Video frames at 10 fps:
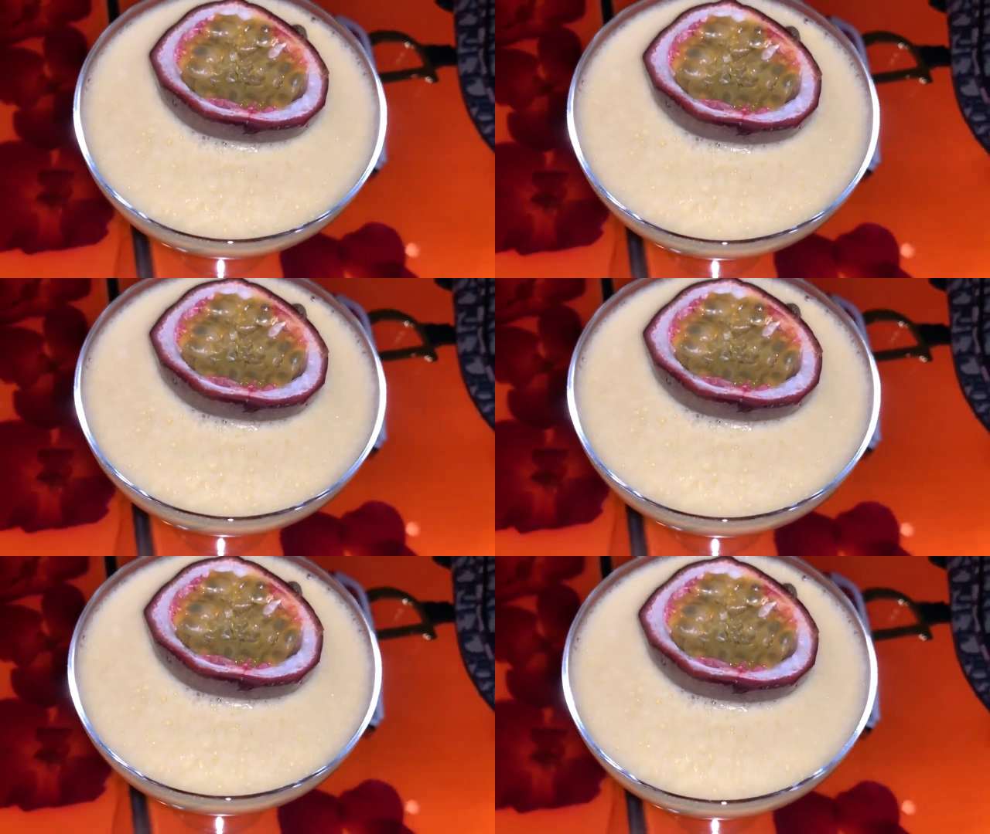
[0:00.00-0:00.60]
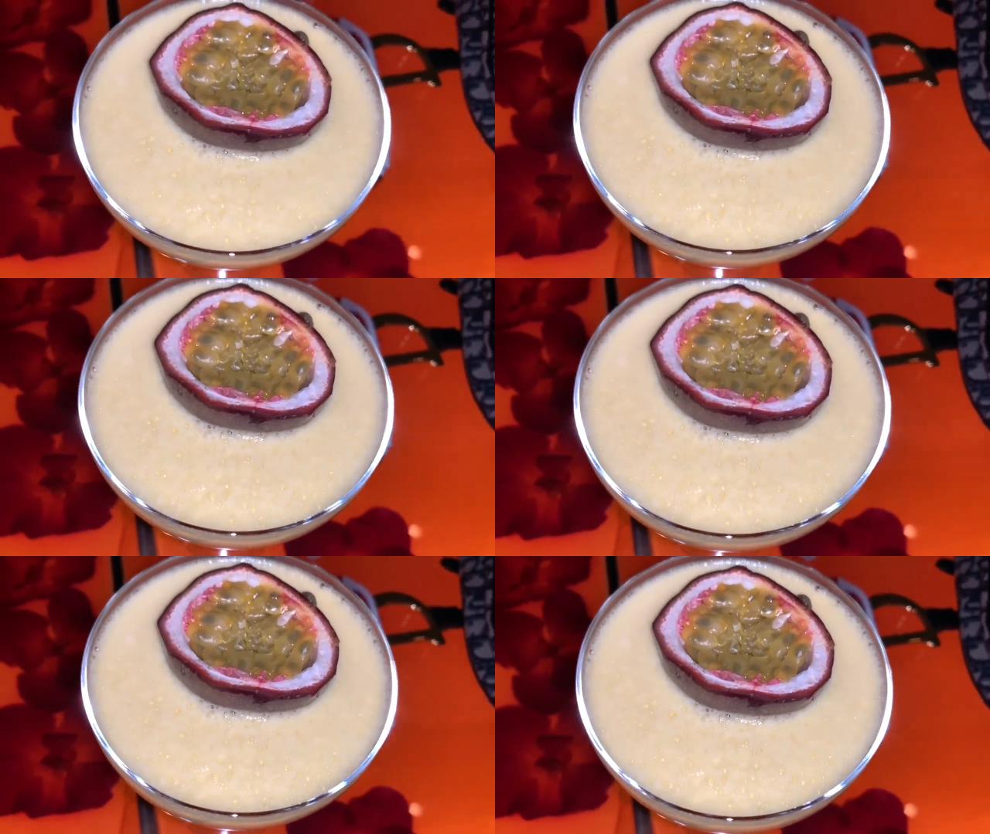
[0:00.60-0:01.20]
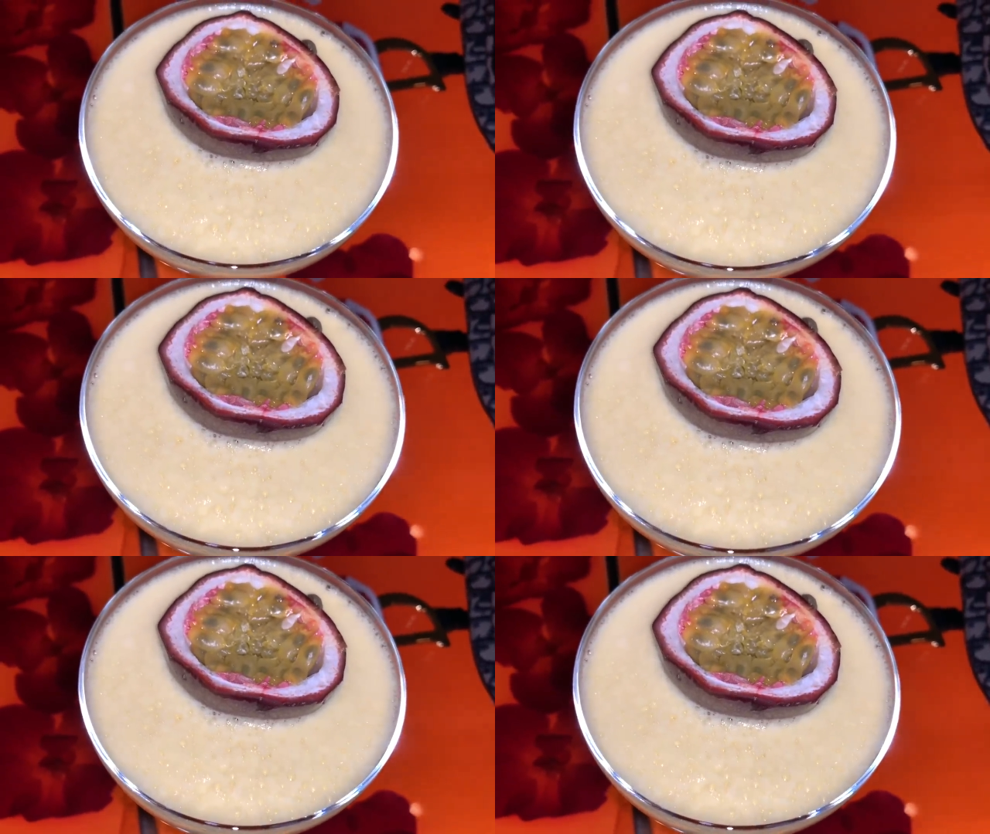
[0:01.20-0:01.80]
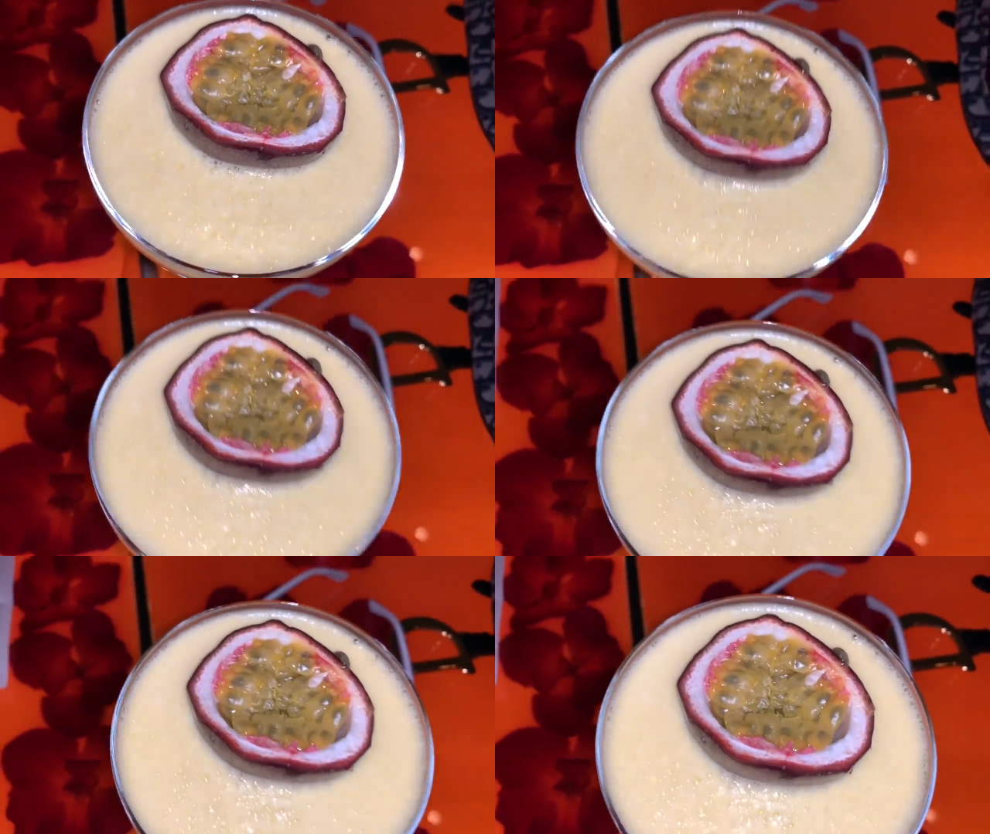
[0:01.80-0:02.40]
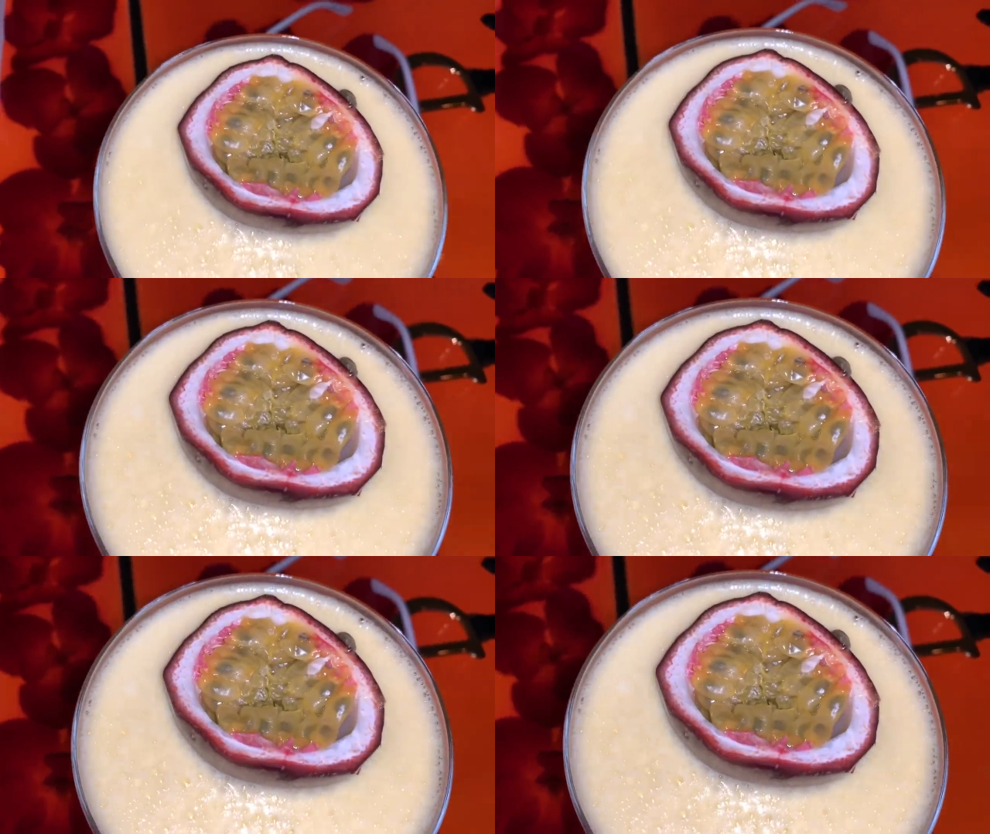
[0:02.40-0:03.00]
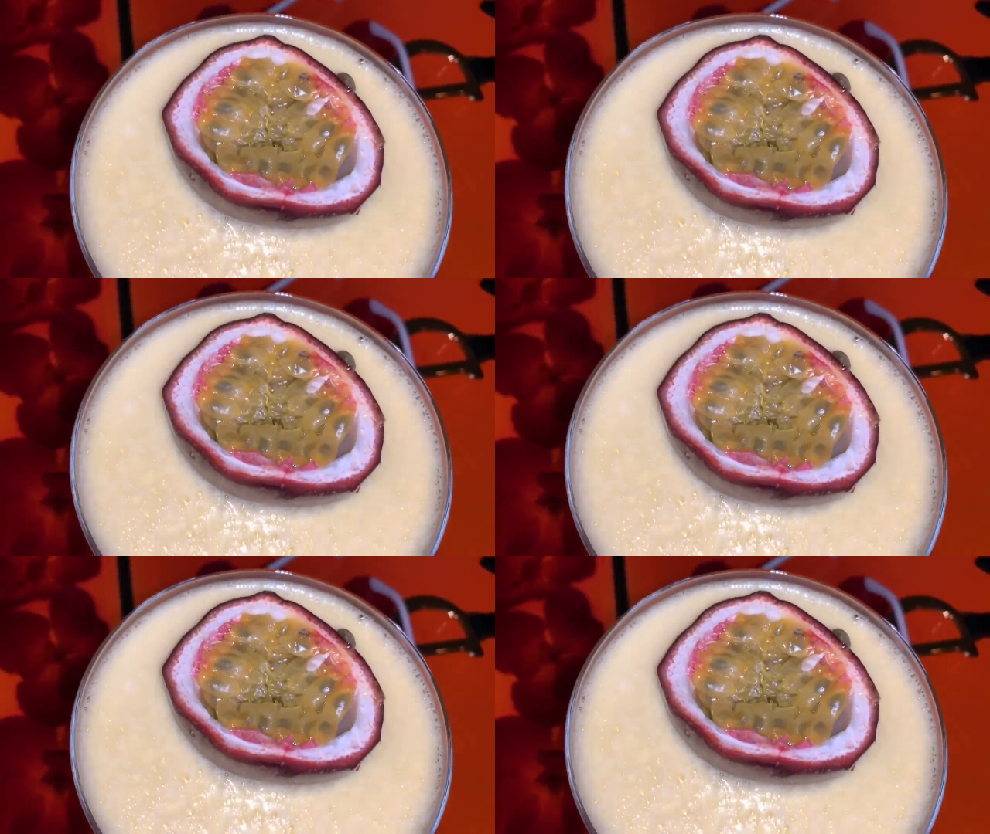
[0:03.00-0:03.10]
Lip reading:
Nobody's mouth can be seen.